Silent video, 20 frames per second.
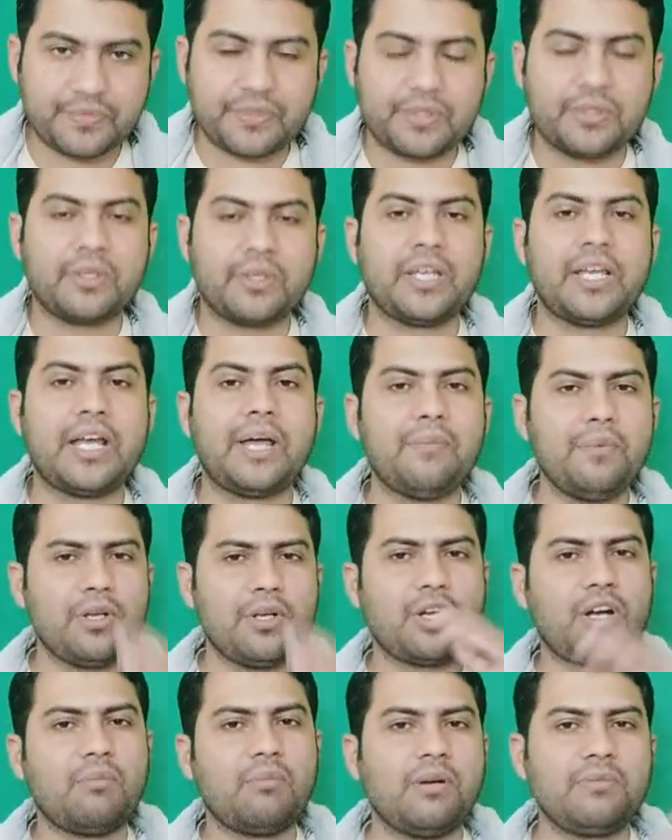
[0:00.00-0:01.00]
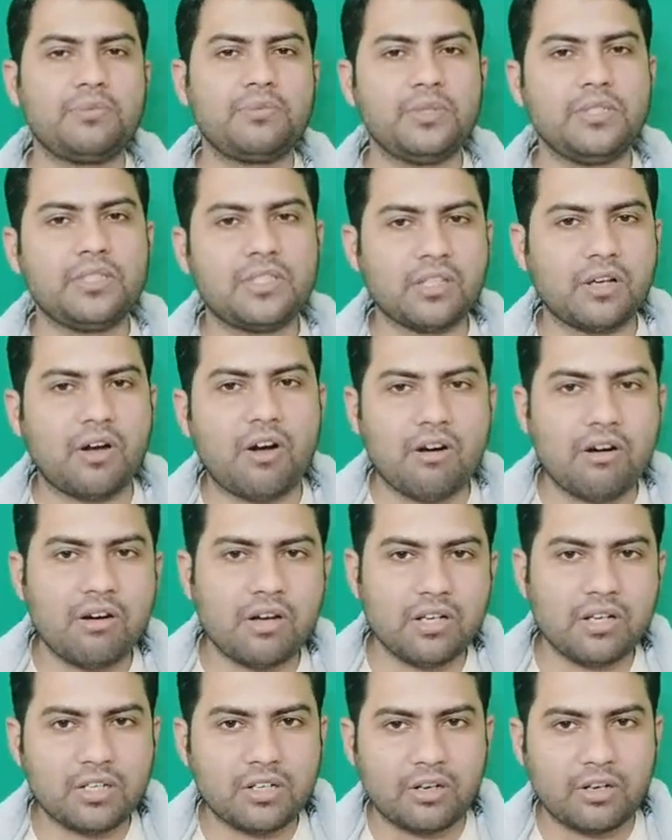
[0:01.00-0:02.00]
Okay, I will come up with
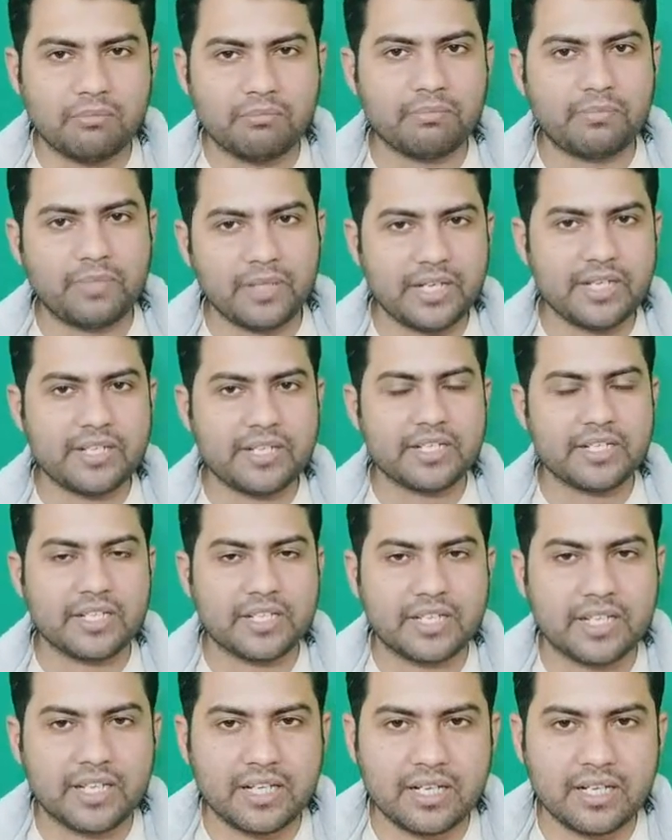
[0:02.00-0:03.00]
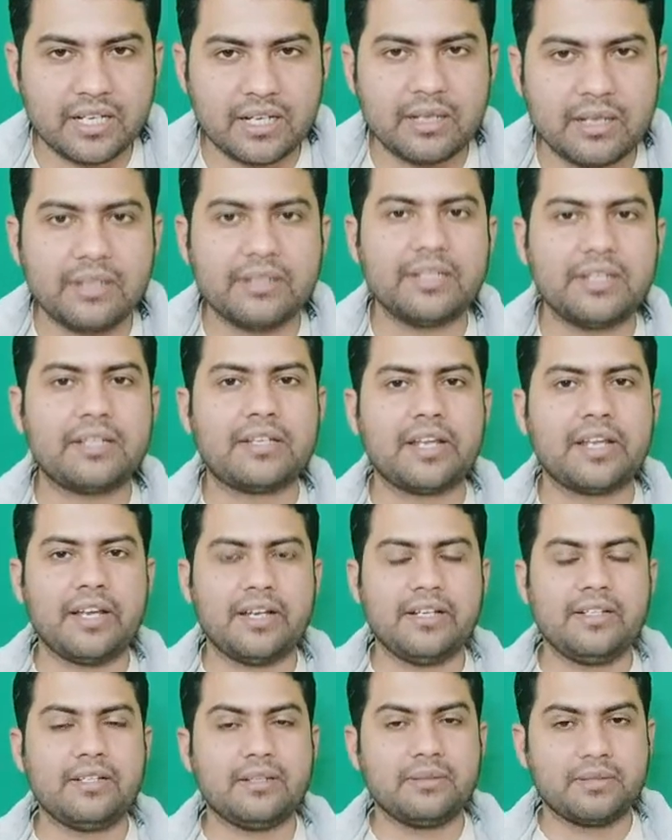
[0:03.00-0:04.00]
all complete
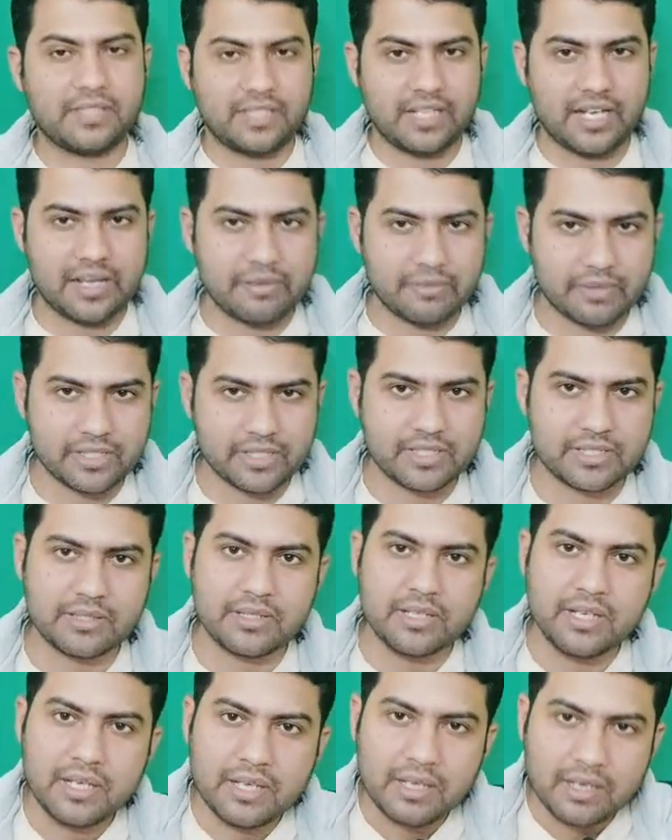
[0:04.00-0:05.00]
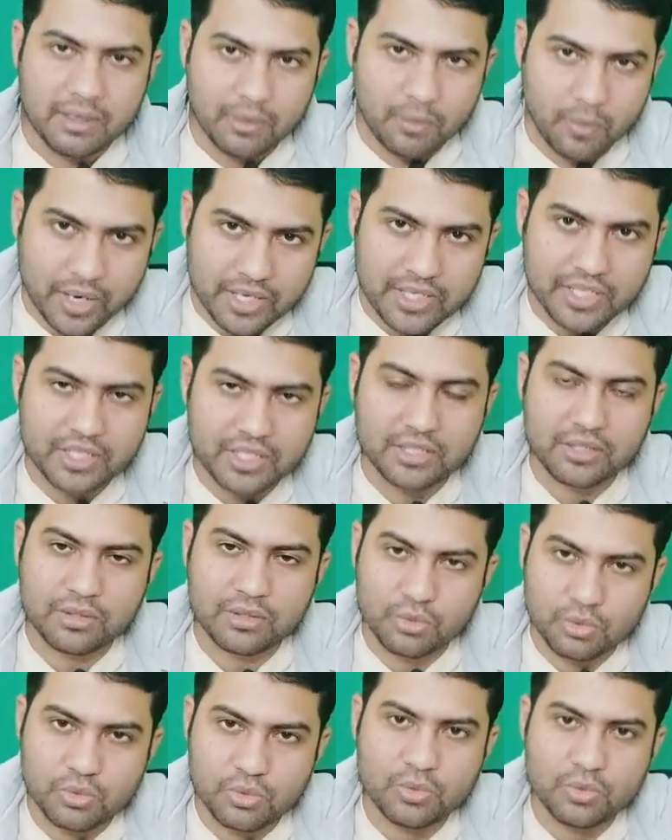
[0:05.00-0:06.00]
detailed syllabus, what
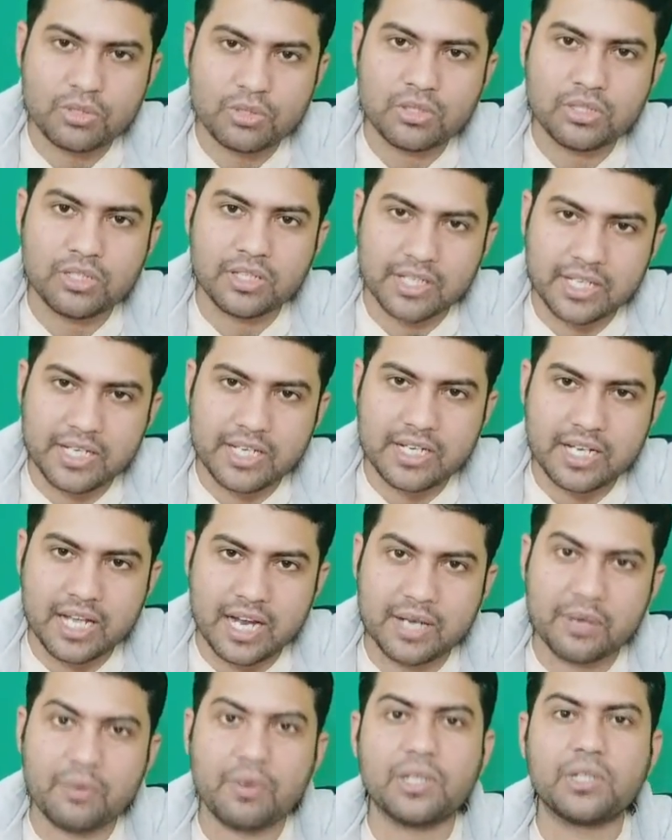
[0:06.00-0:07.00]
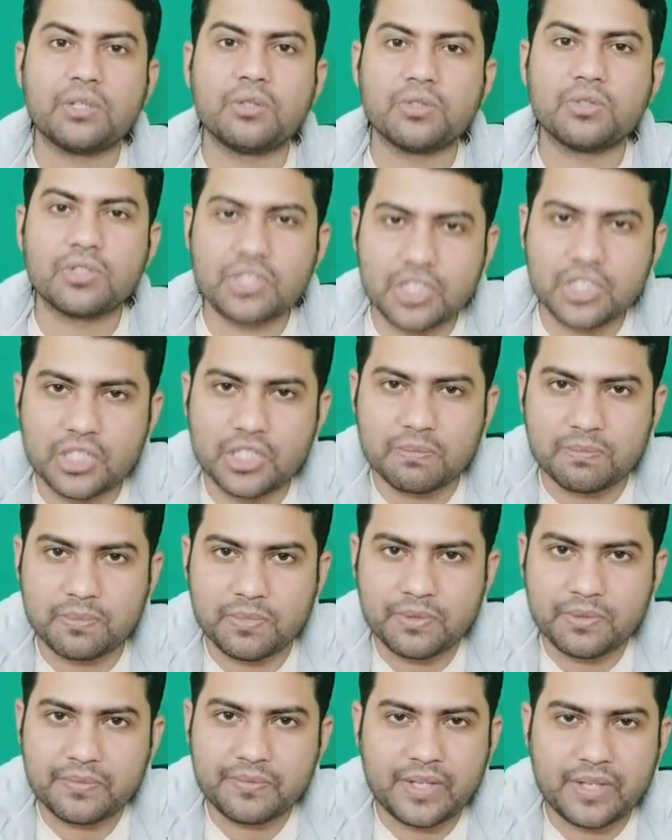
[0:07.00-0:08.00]
to read and what to skip.
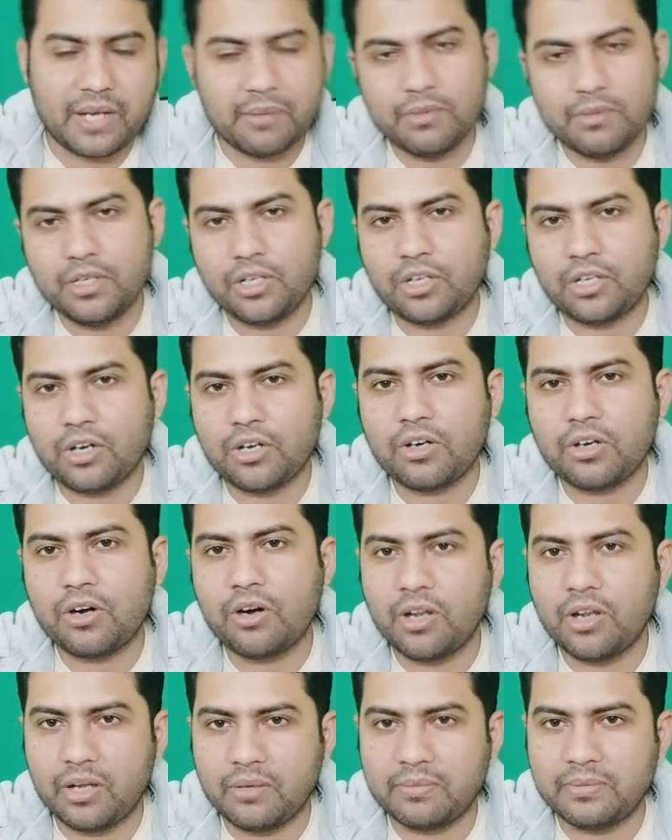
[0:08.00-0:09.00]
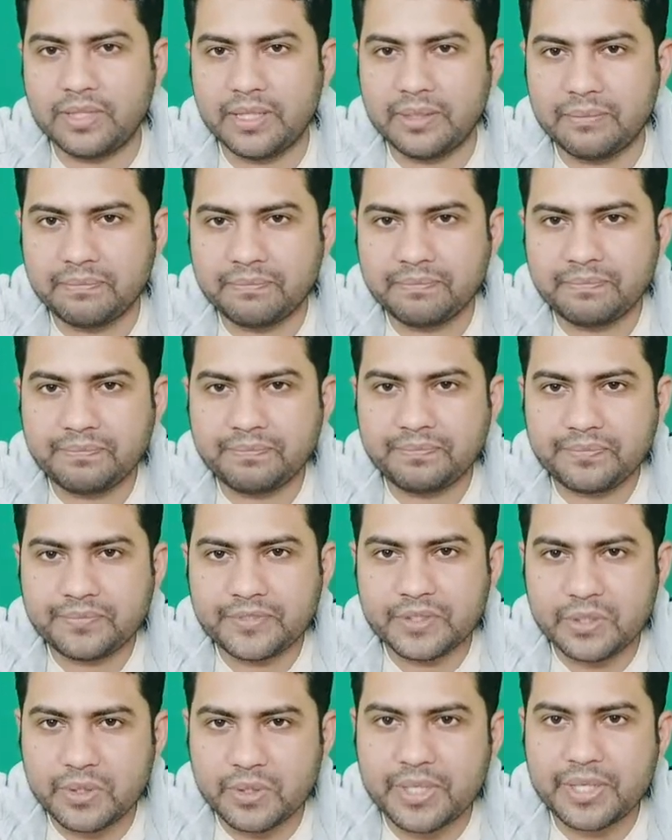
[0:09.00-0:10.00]
I will talk all of them.
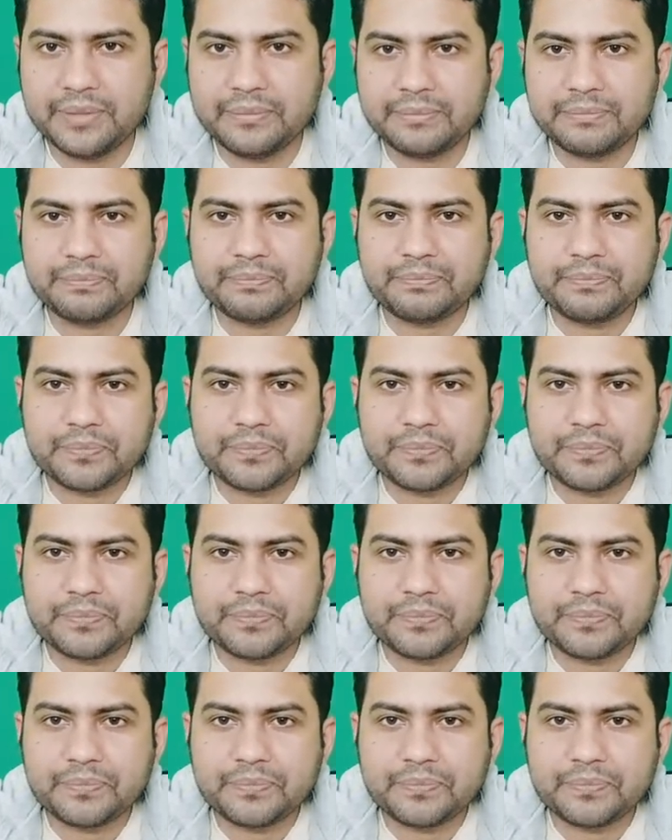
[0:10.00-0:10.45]
Okay.